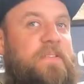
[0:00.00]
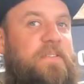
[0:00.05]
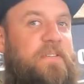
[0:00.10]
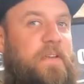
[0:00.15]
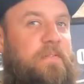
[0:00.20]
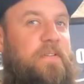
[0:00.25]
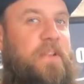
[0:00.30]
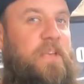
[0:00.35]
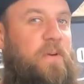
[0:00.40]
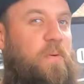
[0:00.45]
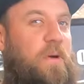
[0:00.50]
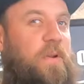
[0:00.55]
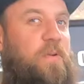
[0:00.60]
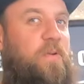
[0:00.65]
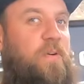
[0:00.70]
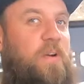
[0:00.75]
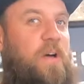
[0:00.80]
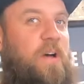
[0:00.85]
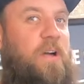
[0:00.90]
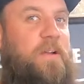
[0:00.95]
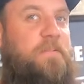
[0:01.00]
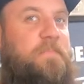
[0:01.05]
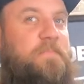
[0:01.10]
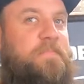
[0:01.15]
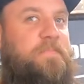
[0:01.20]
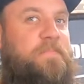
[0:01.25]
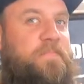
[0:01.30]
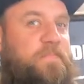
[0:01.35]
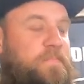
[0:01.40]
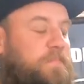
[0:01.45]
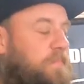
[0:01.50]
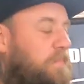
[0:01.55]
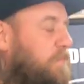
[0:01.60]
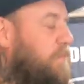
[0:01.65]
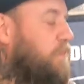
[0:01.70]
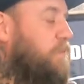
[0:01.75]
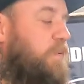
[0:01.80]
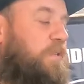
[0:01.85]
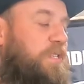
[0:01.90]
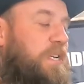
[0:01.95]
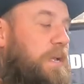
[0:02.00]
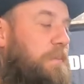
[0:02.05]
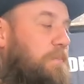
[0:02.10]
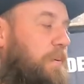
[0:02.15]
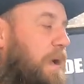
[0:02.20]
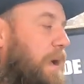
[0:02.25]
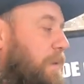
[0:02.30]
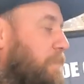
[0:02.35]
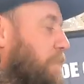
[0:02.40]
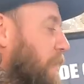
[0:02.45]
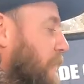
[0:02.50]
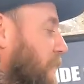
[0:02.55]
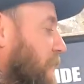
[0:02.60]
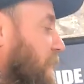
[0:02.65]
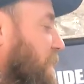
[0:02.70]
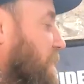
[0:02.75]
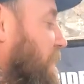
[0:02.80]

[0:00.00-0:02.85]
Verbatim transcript: good. 70 quid online. Yeah, that's good. Which ain't bad, mate,